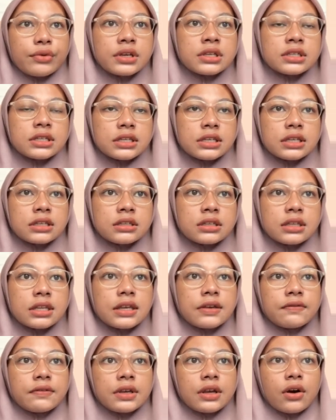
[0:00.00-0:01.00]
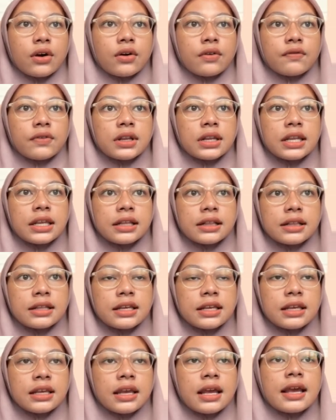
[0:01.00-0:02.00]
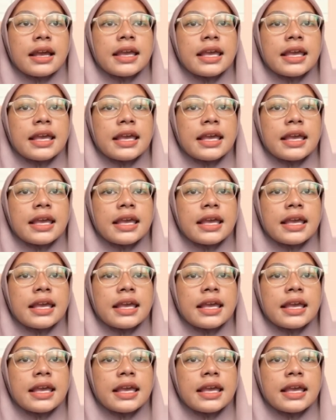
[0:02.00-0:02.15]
which is dv over dt